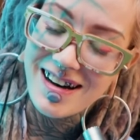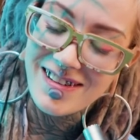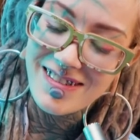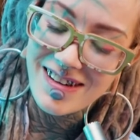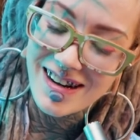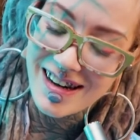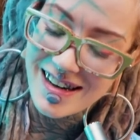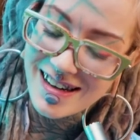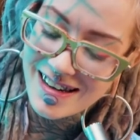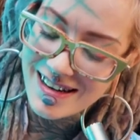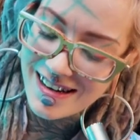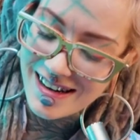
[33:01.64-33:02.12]

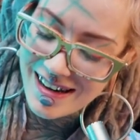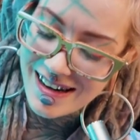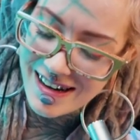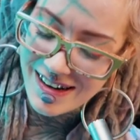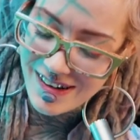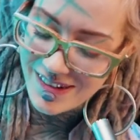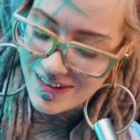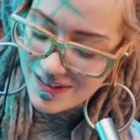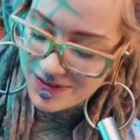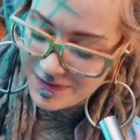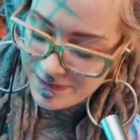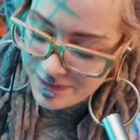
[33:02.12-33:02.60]
right
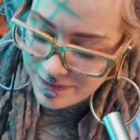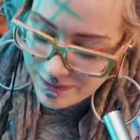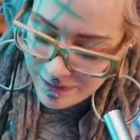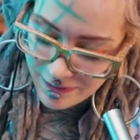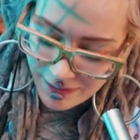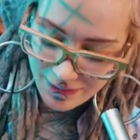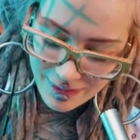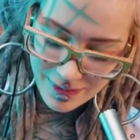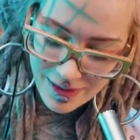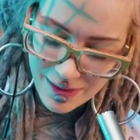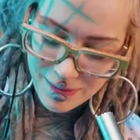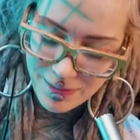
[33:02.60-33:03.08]
now,
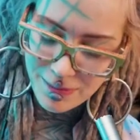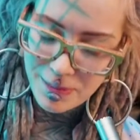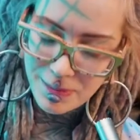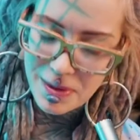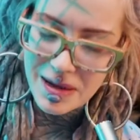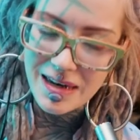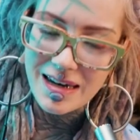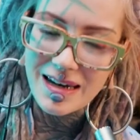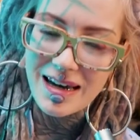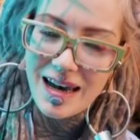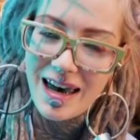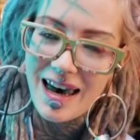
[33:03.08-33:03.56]

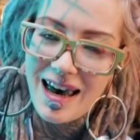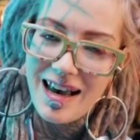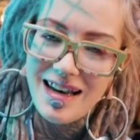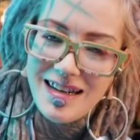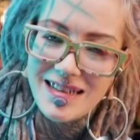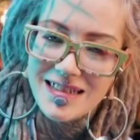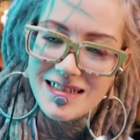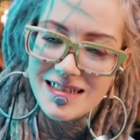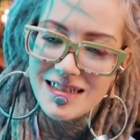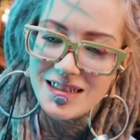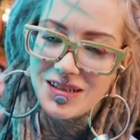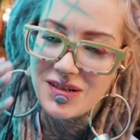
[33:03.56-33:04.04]
be a
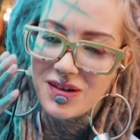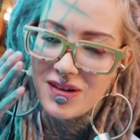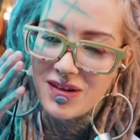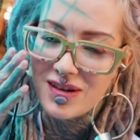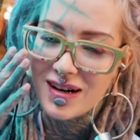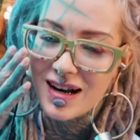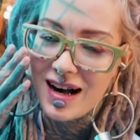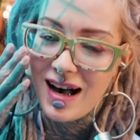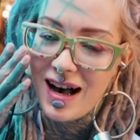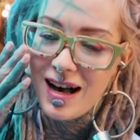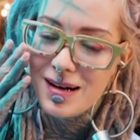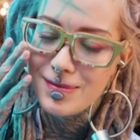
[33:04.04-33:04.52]
healthy
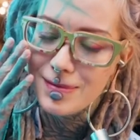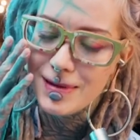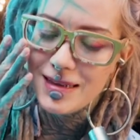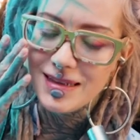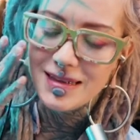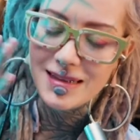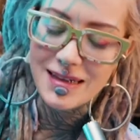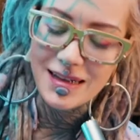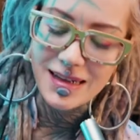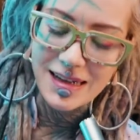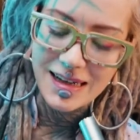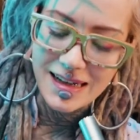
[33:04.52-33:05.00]
kohlrabi.
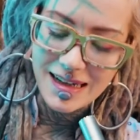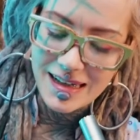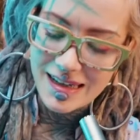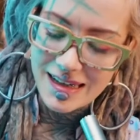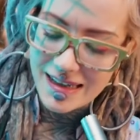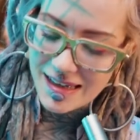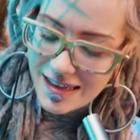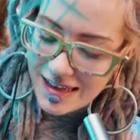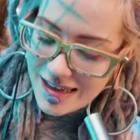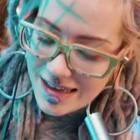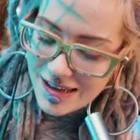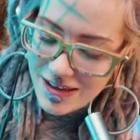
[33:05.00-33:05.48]

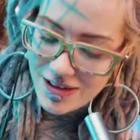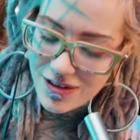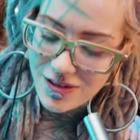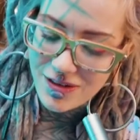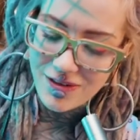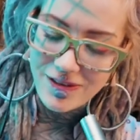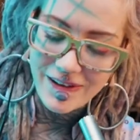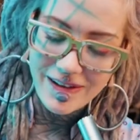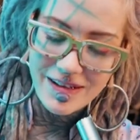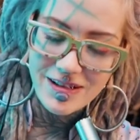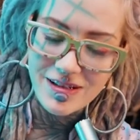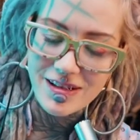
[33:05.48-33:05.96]
Eat your
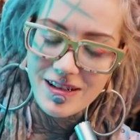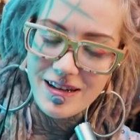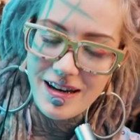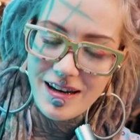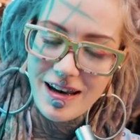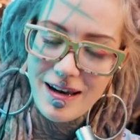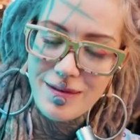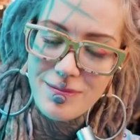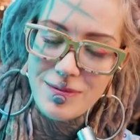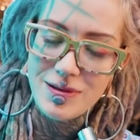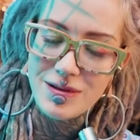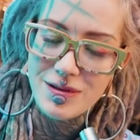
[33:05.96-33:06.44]

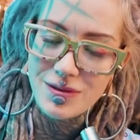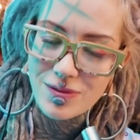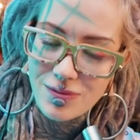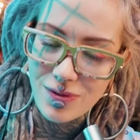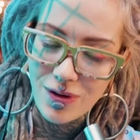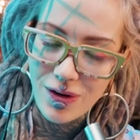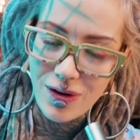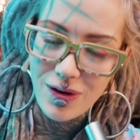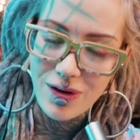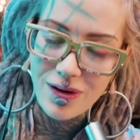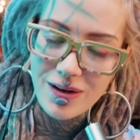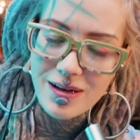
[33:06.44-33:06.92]
vegetables
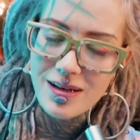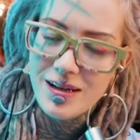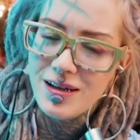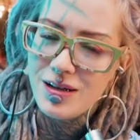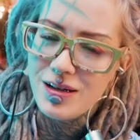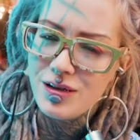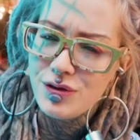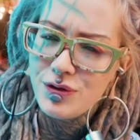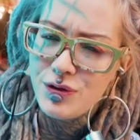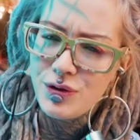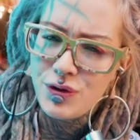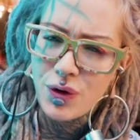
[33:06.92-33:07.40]
raw.
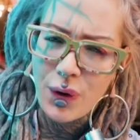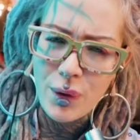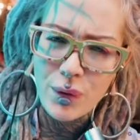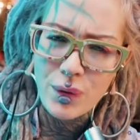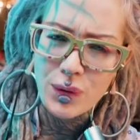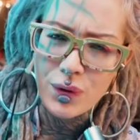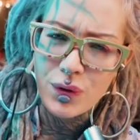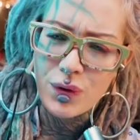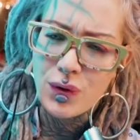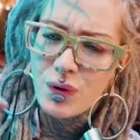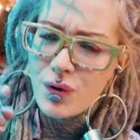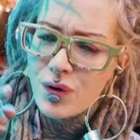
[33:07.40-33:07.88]

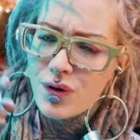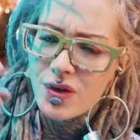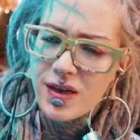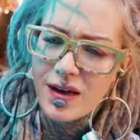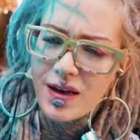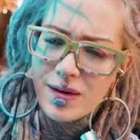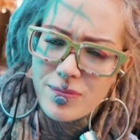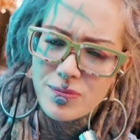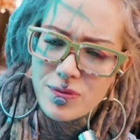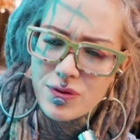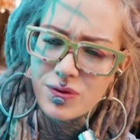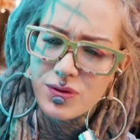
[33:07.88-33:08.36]
Don't cook
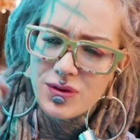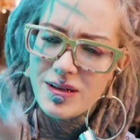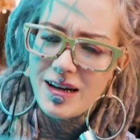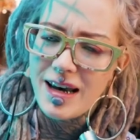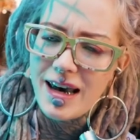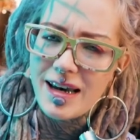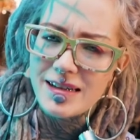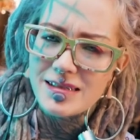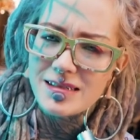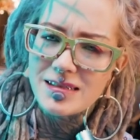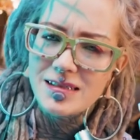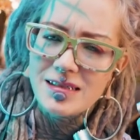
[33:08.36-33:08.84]
them to
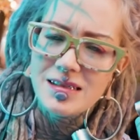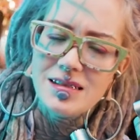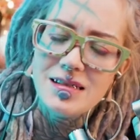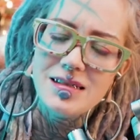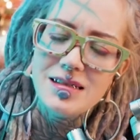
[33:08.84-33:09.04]
death.